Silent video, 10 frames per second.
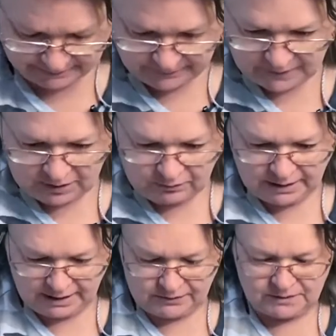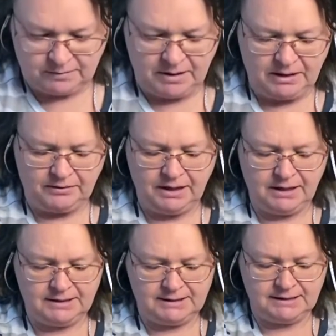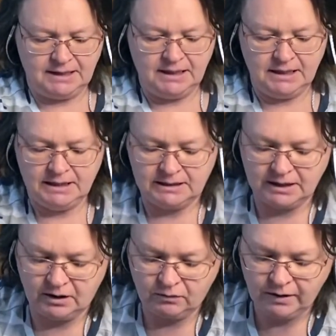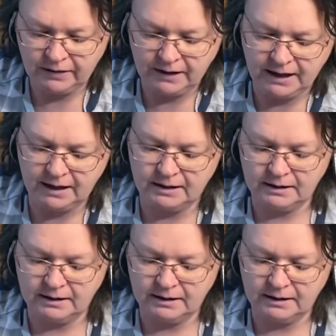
Oh, and here's some earrings to go with it.